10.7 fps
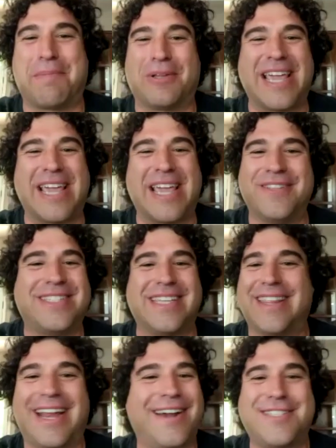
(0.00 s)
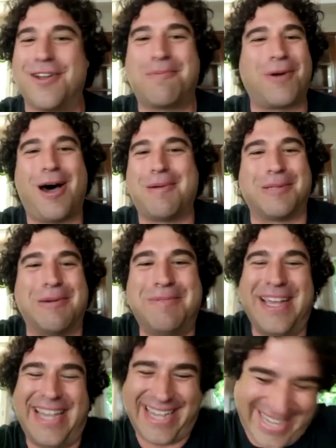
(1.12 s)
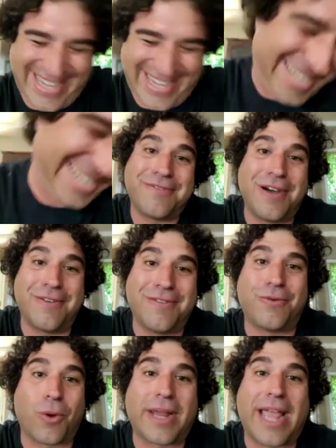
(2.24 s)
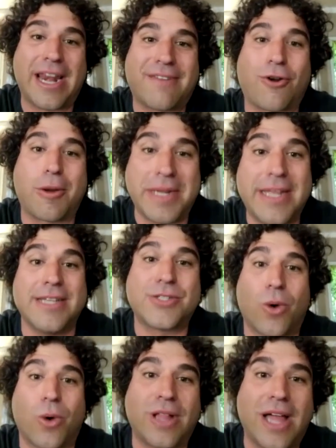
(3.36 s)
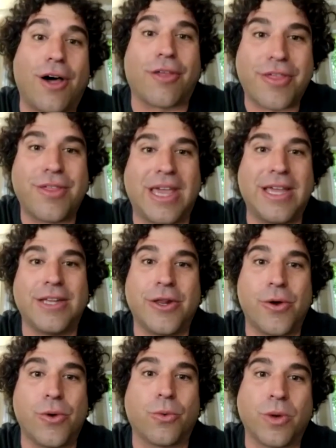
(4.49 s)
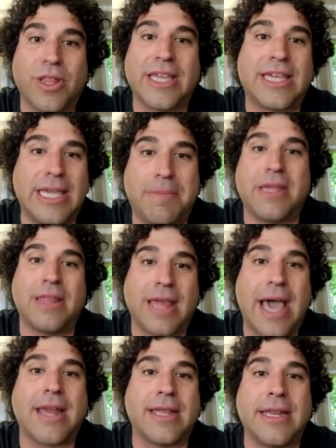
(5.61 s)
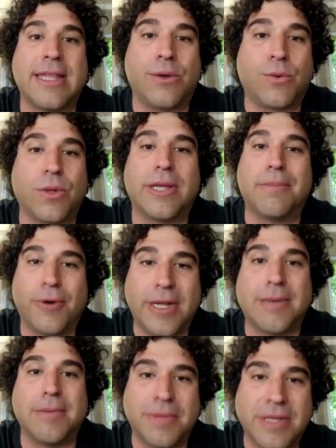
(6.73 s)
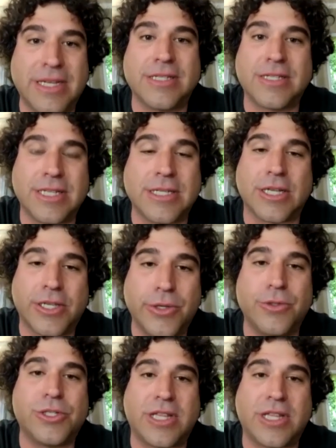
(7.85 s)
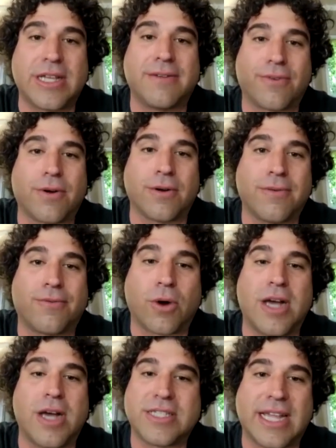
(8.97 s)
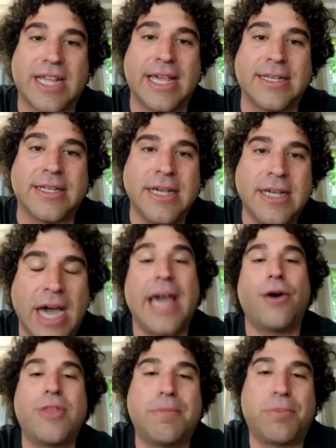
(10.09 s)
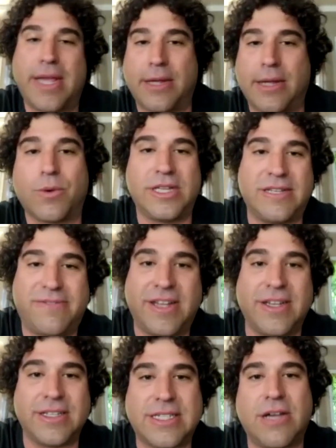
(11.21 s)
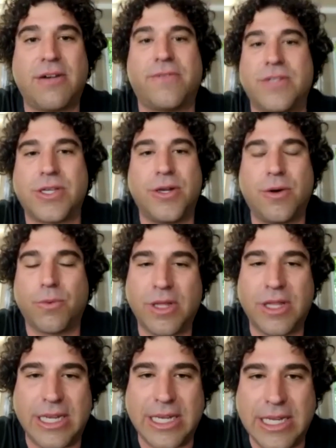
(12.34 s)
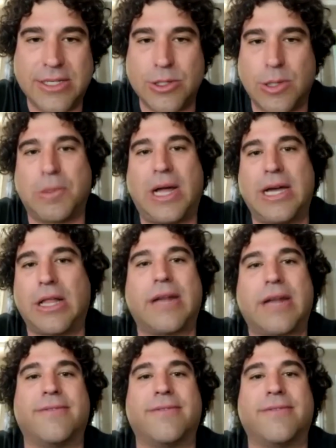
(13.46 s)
acres in there, no problem. Of organic farming is soil health, and really keeping that in equilibrium is a huge thing for us. And a healthy plant can really defend itself, and so you don't really need to apply a lot of